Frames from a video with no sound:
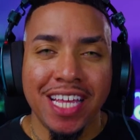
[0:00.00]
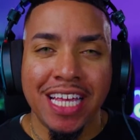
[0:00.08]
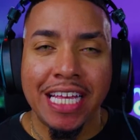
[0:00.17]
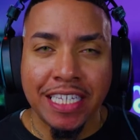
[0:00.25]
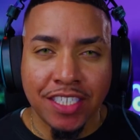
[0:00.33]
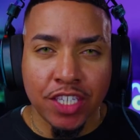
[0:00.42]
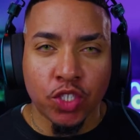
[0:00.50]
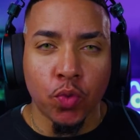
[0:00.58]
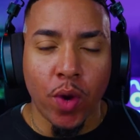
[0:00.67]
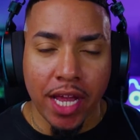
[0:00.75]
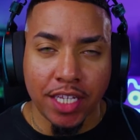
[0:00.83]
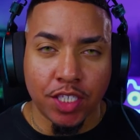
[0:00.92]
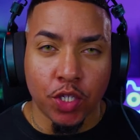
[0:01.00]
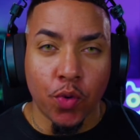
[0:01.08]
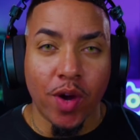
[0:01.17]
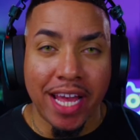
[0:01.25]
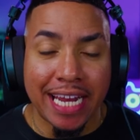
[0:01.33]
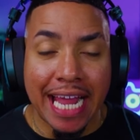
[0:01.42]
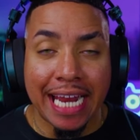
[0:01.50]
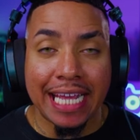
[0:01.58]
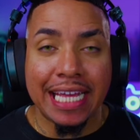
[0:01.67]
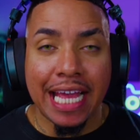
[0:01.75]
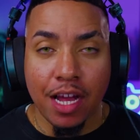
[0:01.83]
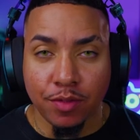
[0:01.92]
easiest way to go ahead and add
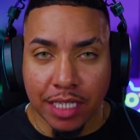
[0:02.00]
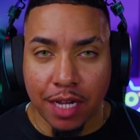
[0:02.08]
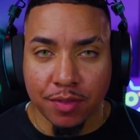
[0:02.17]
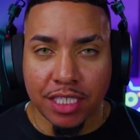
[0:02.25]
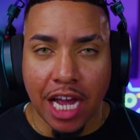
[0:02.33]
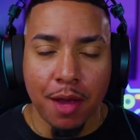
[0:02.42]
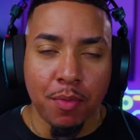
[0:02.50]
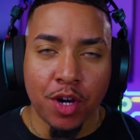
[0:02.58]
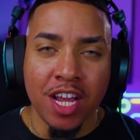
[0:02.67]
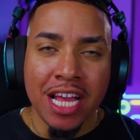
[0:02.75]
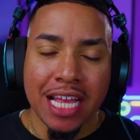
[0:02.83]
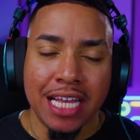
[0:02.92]
a countdown timer